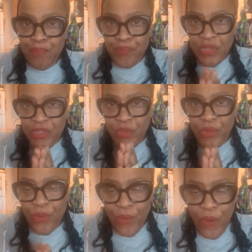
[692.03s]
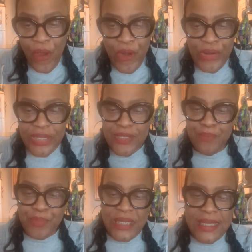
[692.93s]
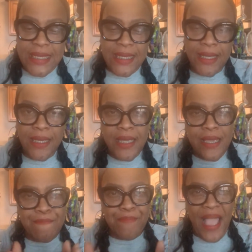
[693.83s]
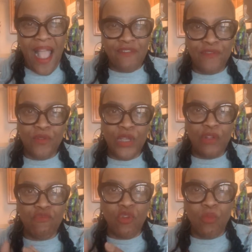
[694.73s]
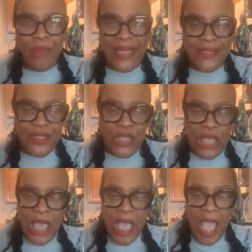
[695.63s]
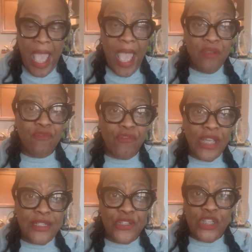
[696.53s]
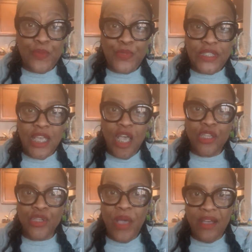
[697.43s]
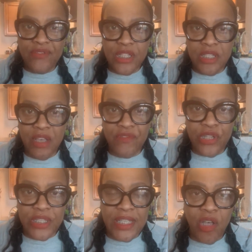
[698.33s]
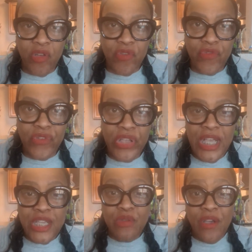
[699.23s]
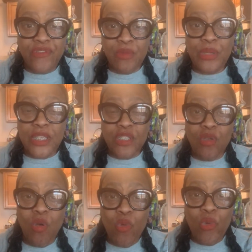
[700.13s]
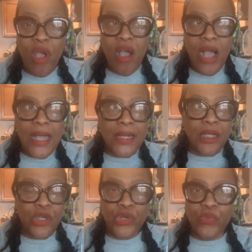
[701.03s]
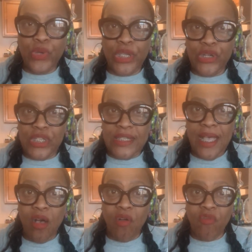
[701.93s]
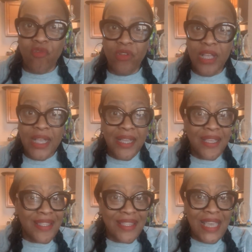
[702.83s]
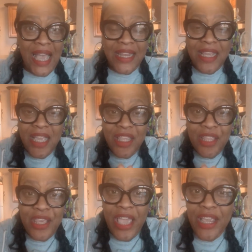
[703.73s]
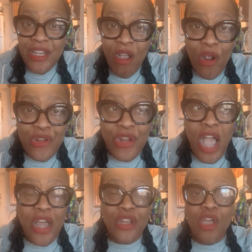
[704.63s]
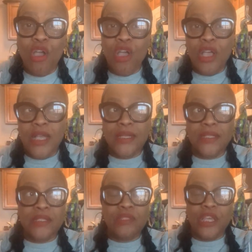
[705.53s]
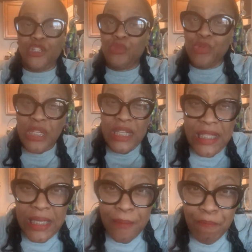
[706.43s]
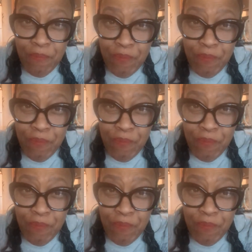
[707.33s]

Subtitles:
So in order to be impactful in romantic and friendships, you have to love yourself. You have to be so good with yourself that they are not that you need them,